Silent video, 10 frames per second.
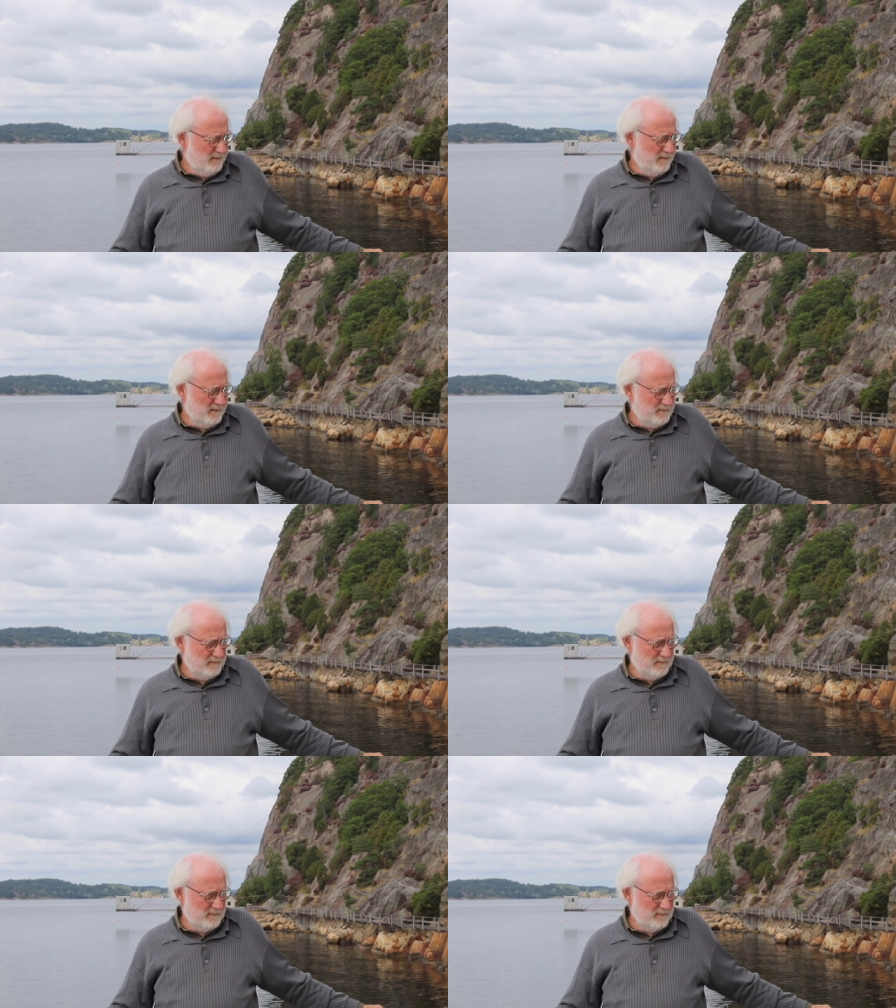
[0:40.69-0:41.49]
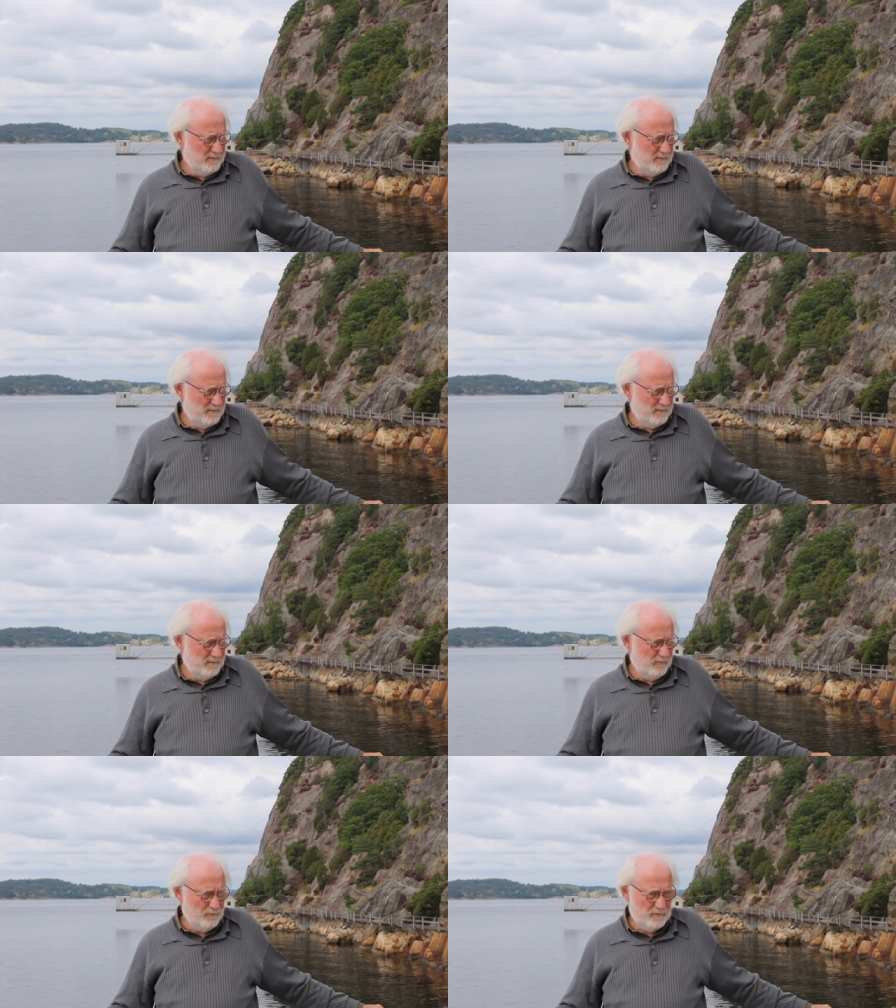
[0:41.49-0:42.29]
that uh,
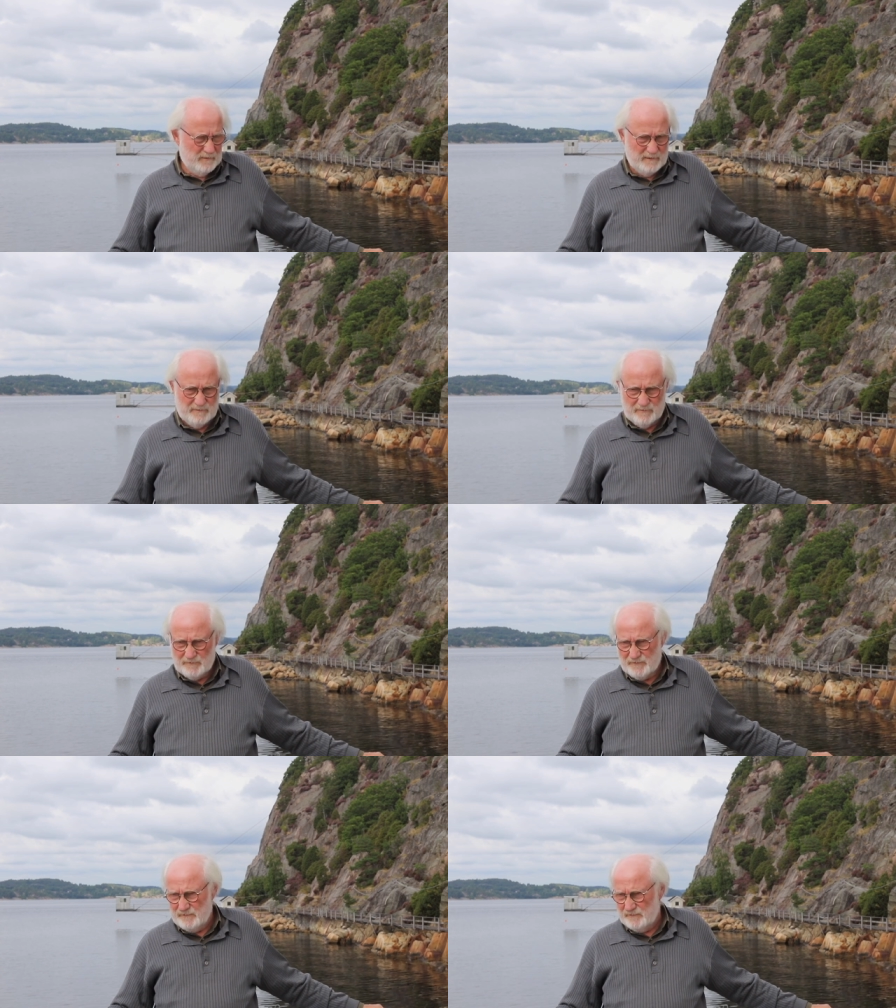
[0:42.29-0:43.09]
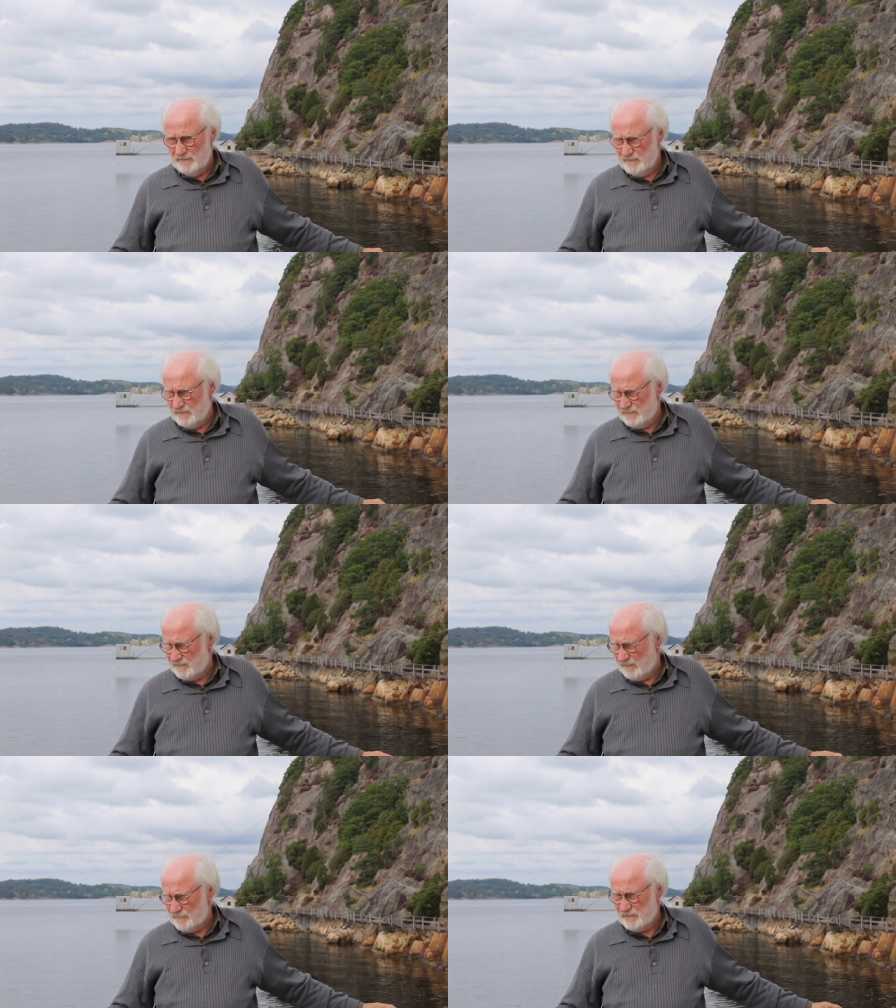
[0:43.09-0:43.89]
ocean and the sea is
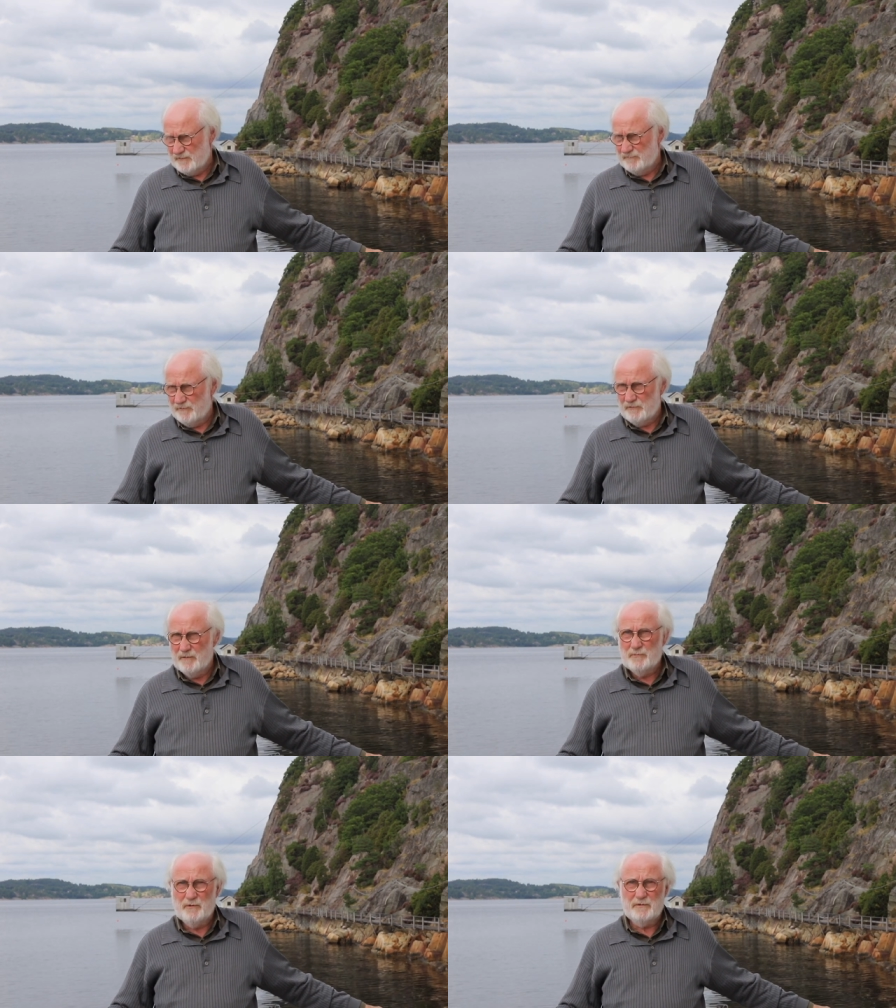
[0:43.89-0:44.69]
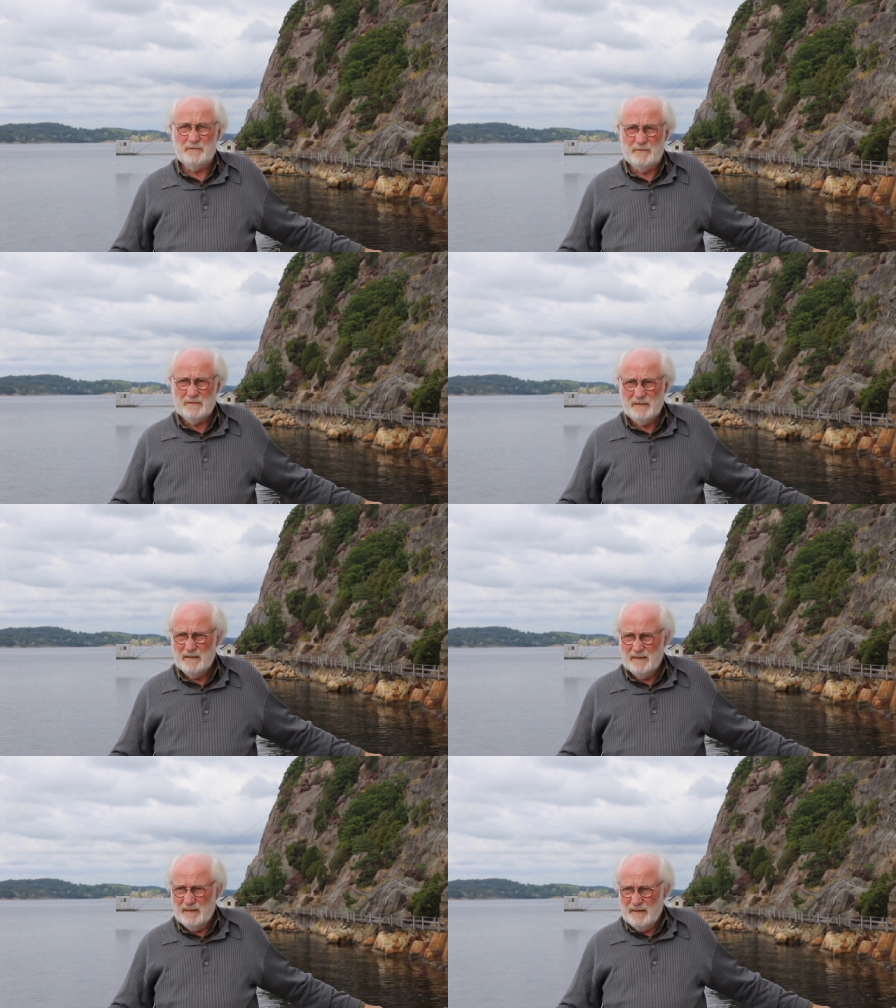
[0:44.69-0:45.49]
something very important.
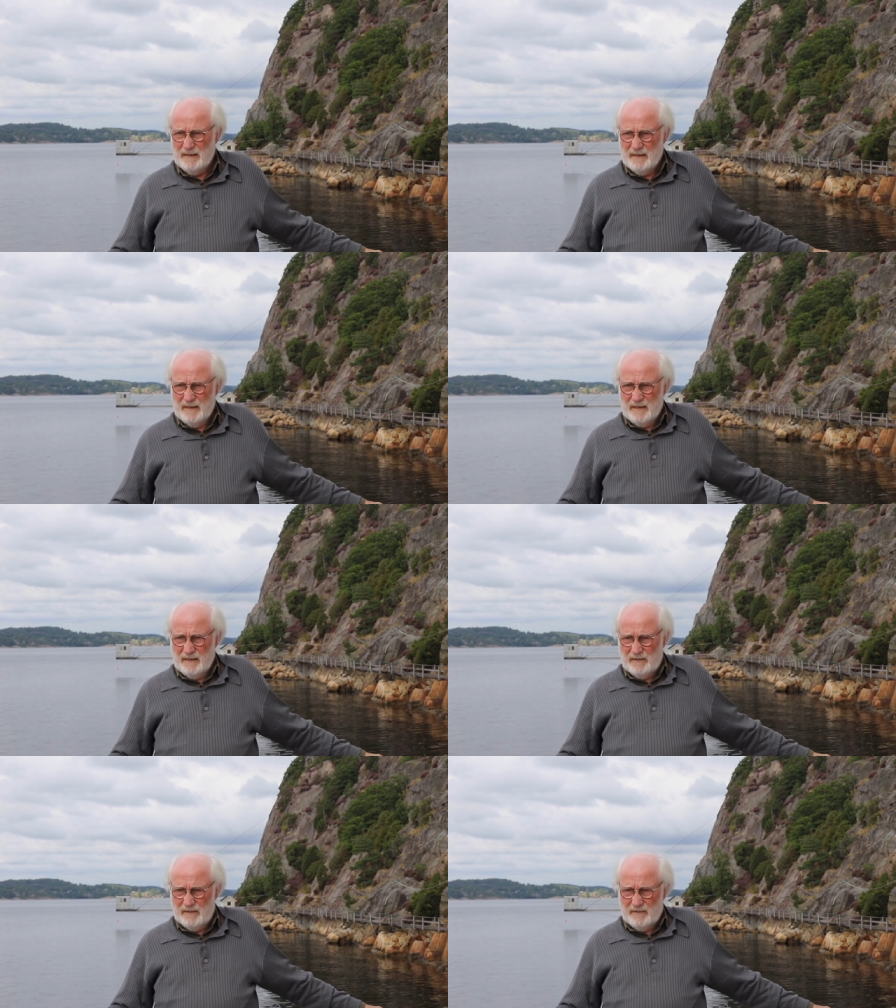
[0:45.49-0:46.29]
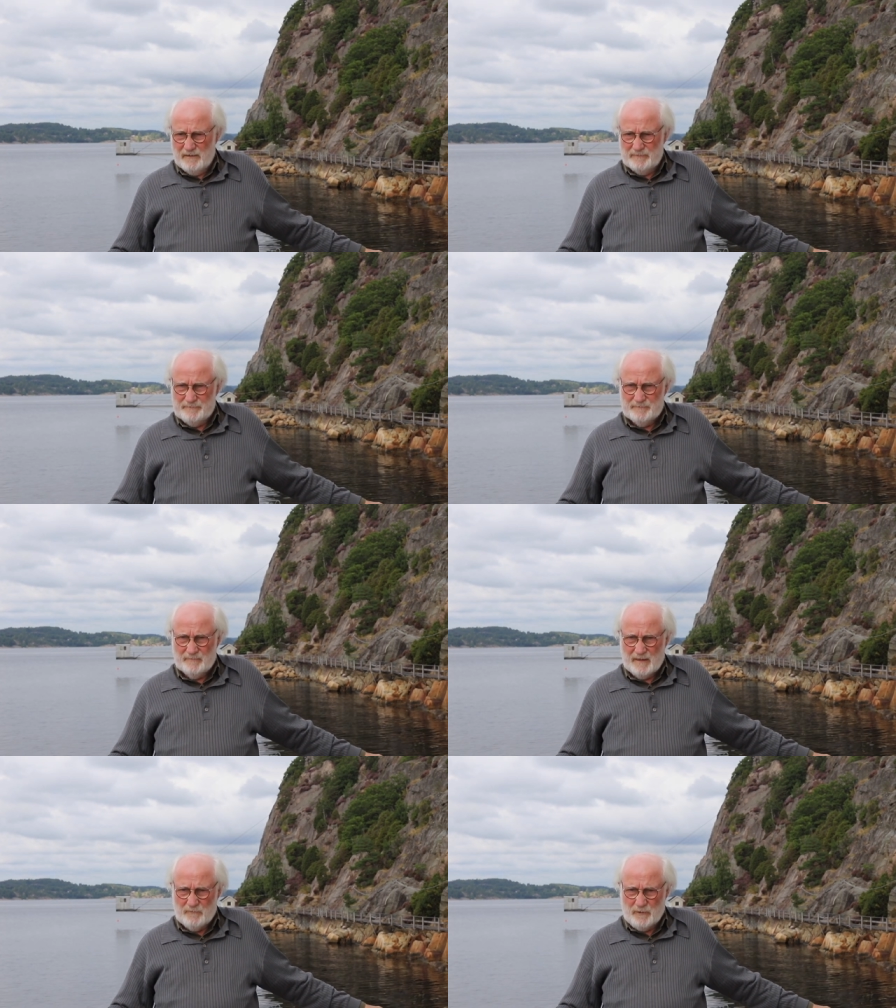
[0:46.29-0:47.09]
Um,
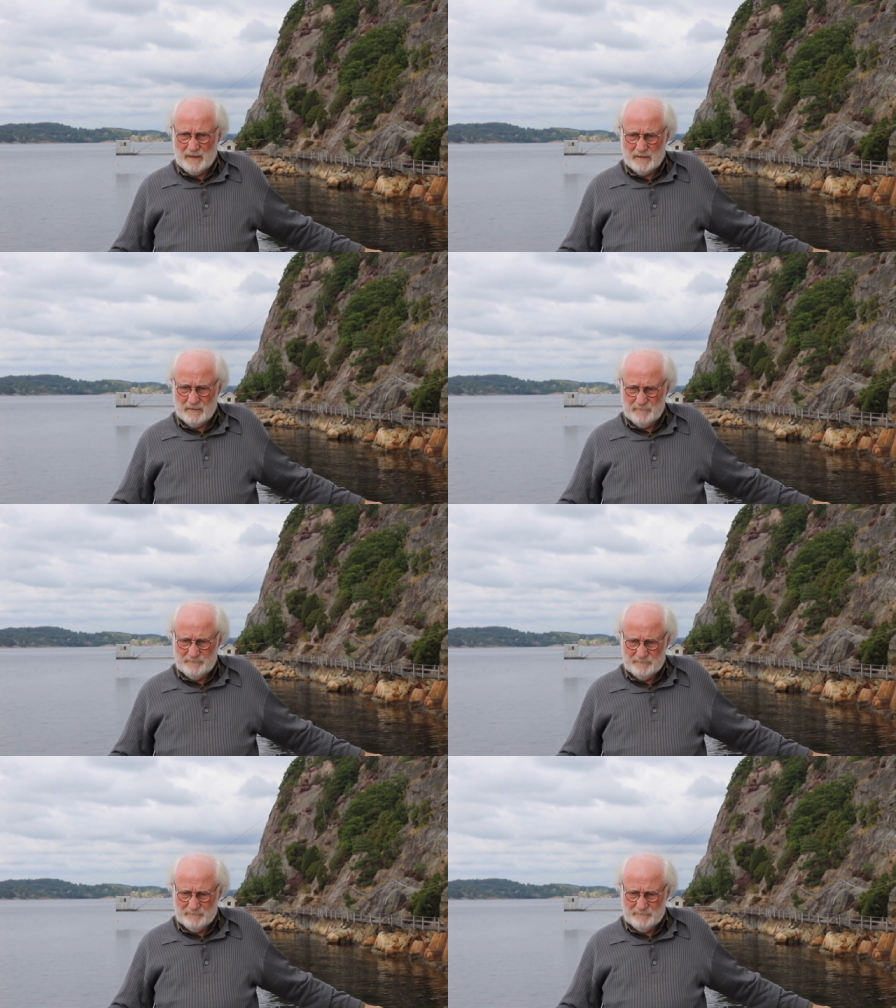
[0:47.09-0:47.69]
when I